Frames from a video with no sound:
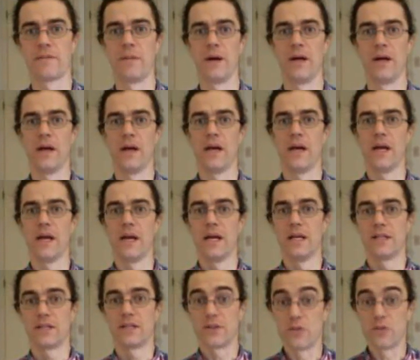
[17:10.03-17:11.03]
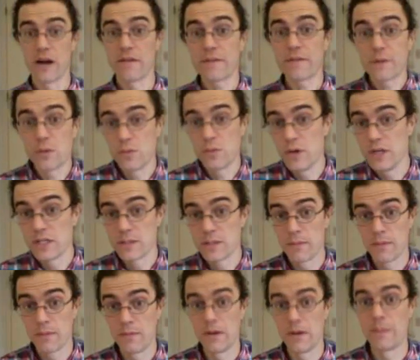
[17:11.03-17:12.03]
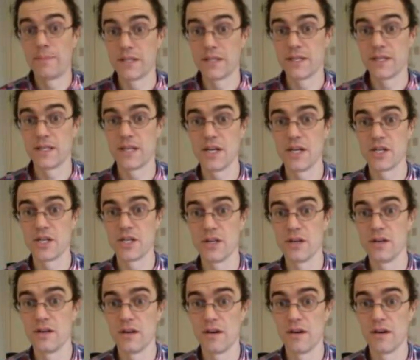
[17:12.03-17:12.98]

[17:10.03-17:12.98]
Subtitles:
But it's a graphical representation